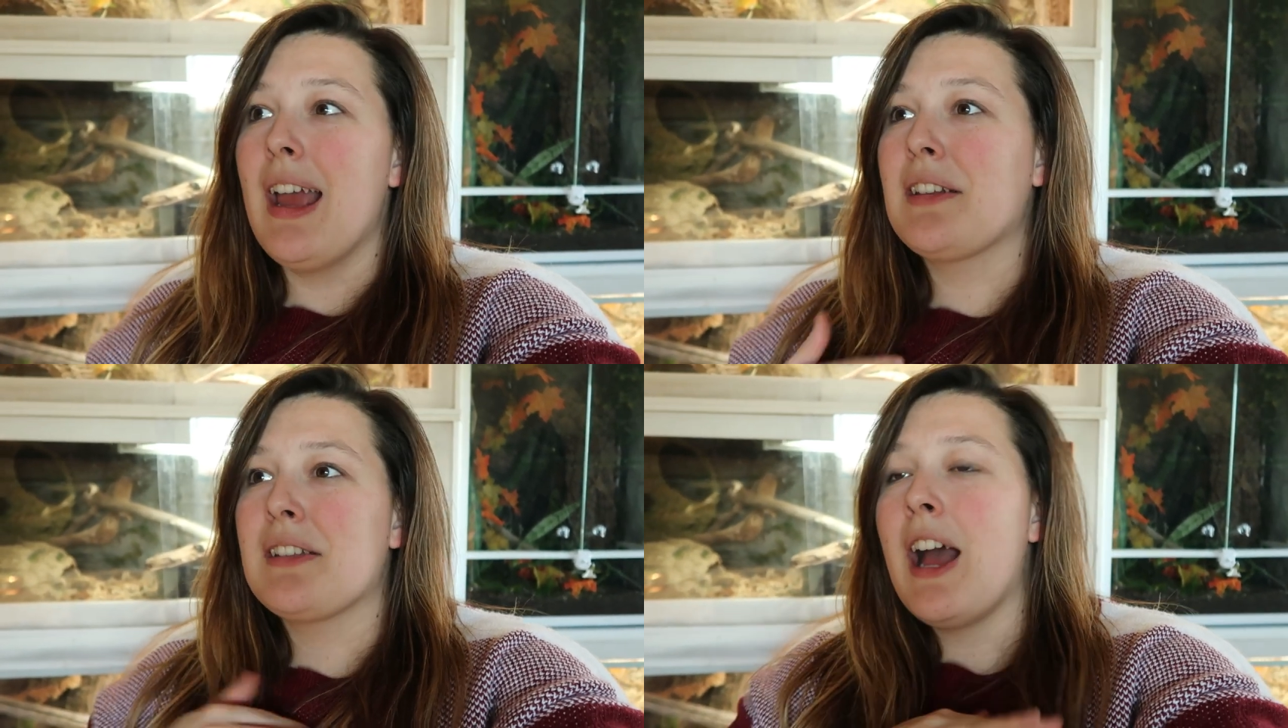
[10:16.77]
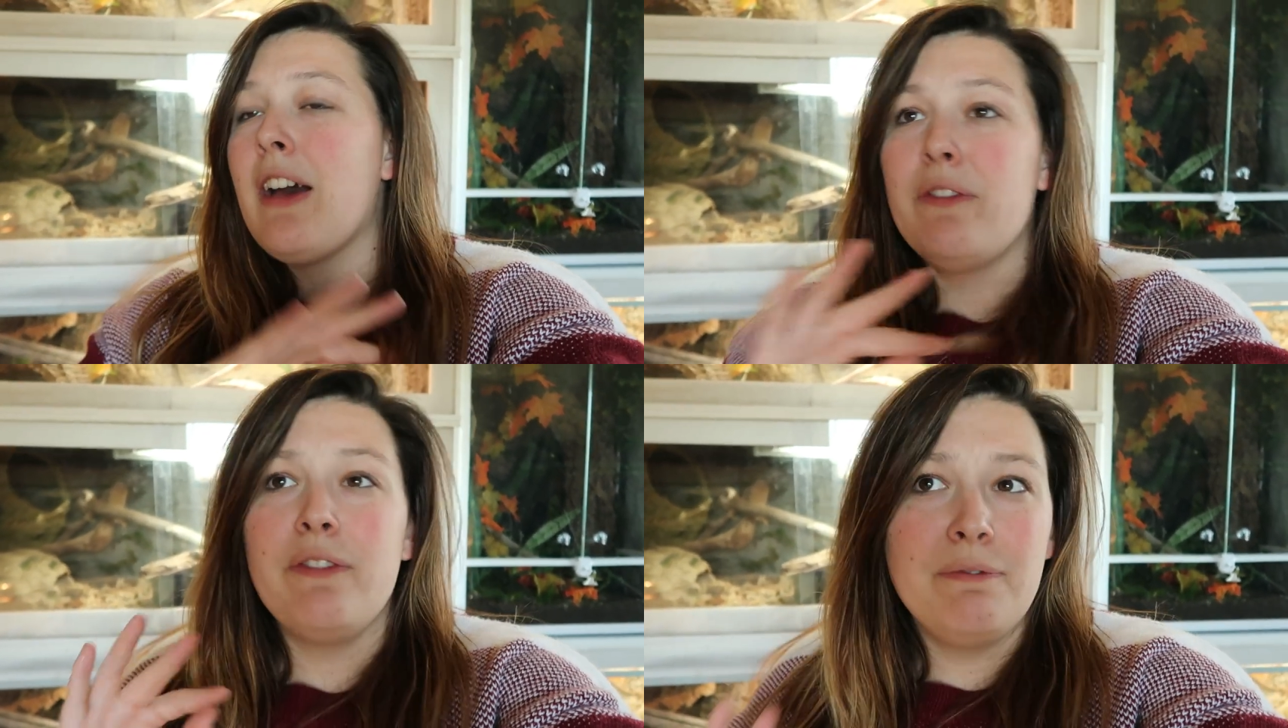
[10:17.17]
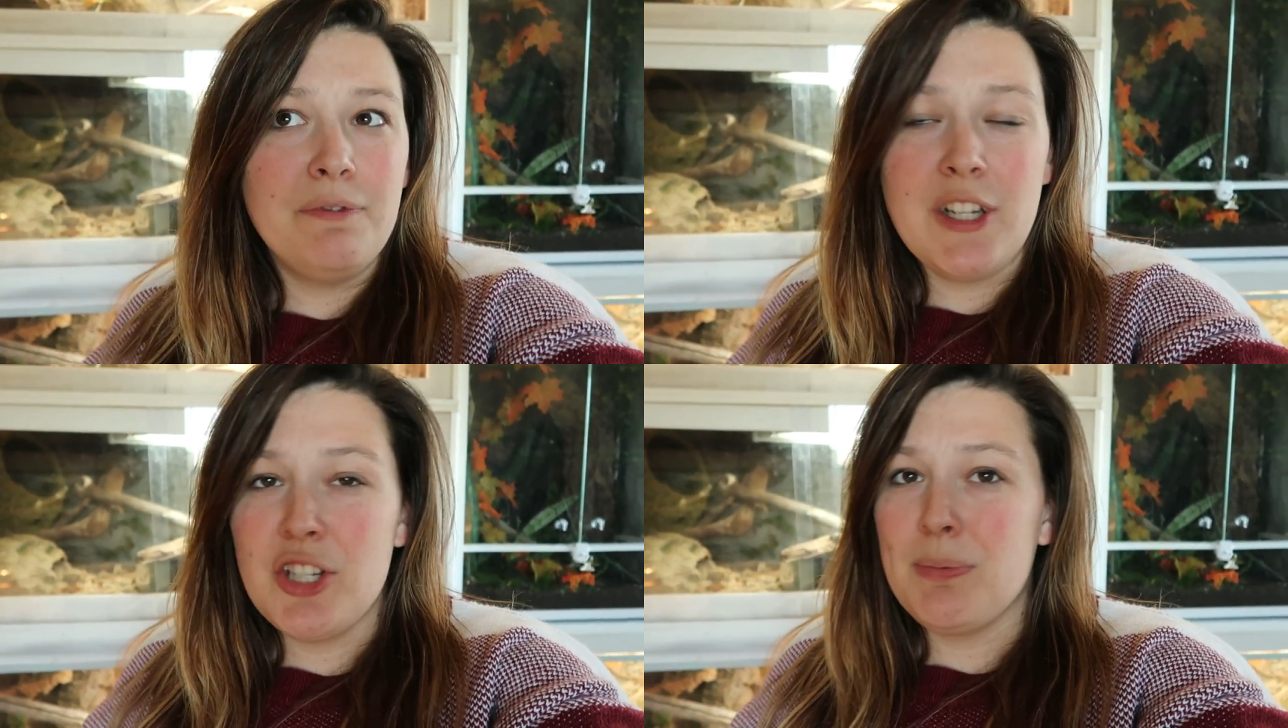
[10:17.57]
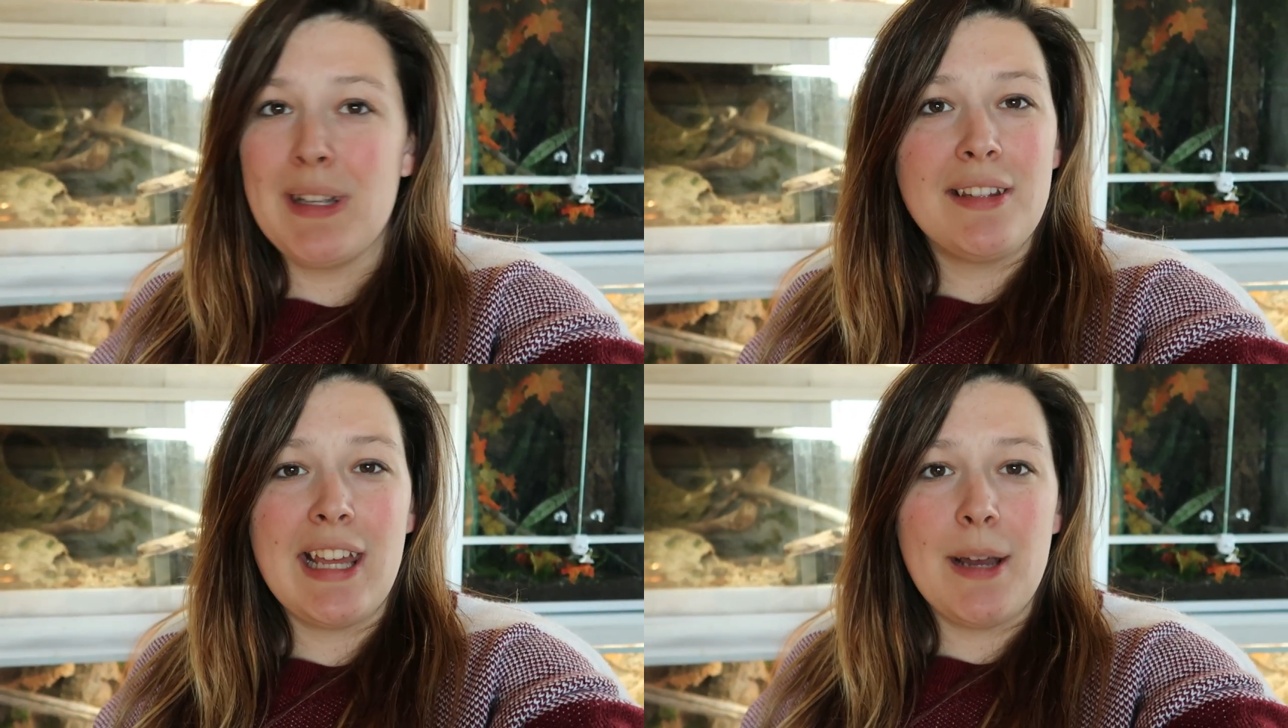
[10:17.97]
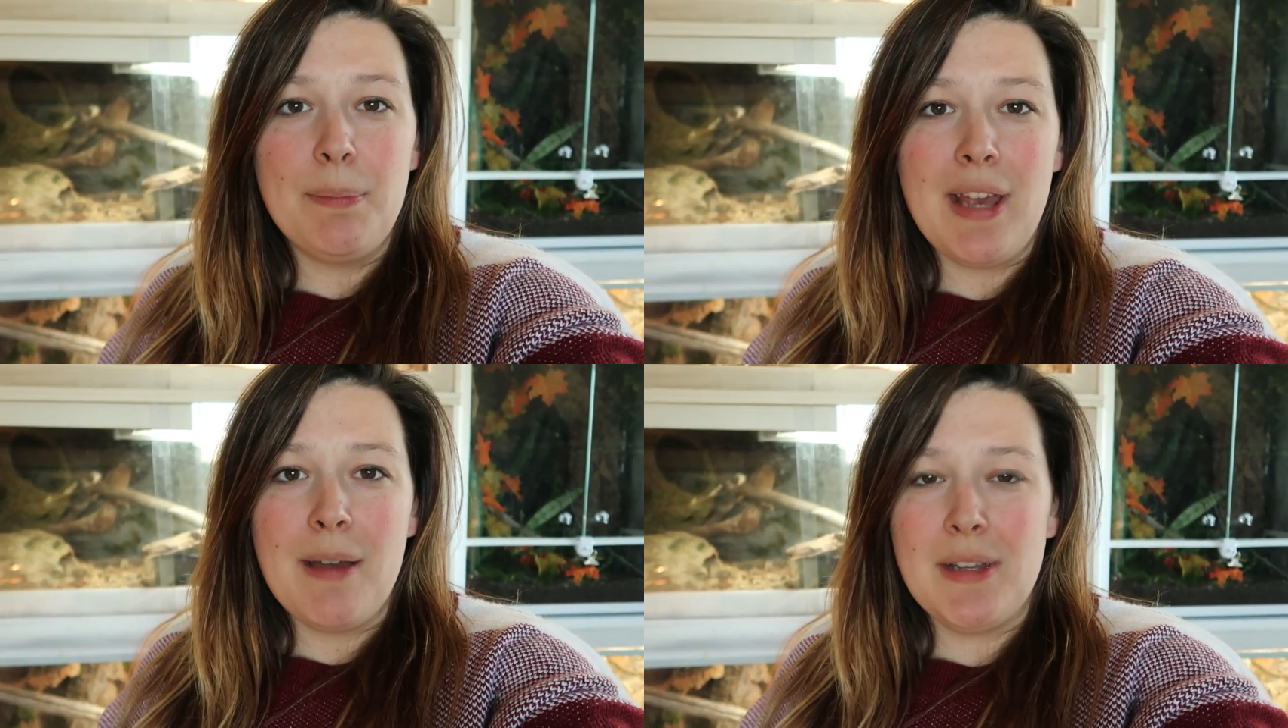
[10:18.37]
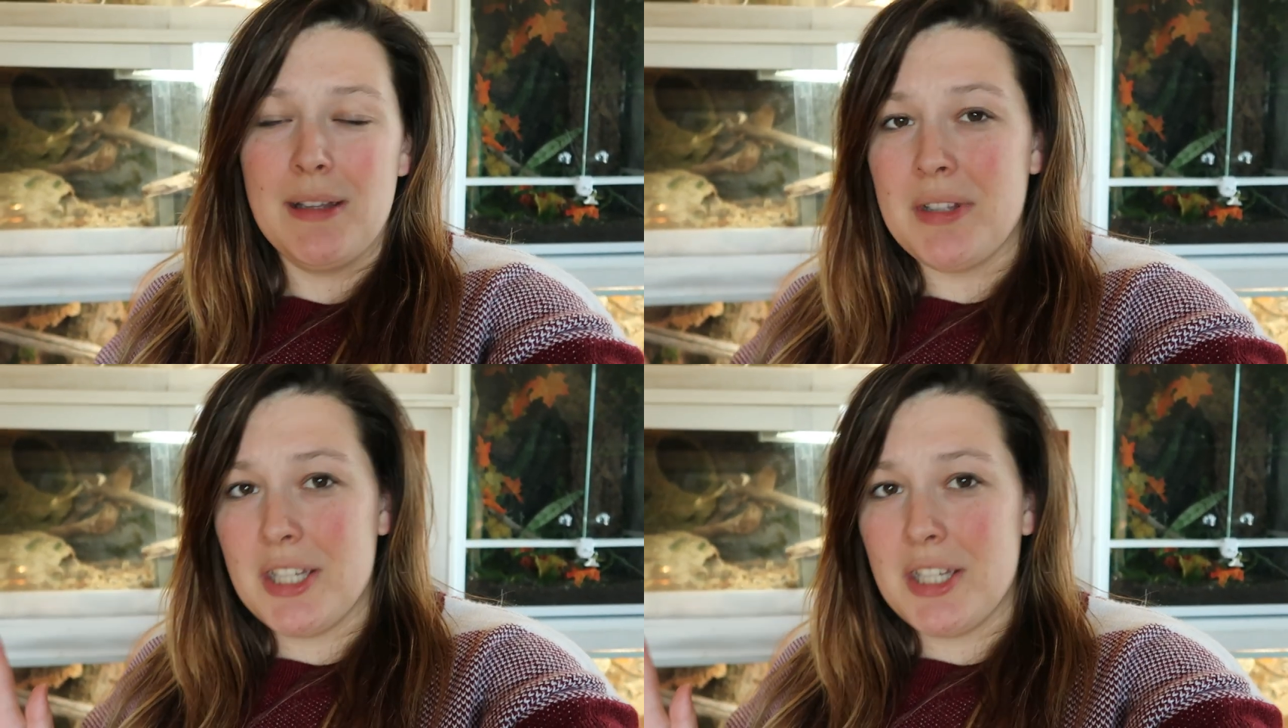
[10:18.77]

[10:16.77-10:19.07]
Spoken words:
It's not finished being set up yet because I'm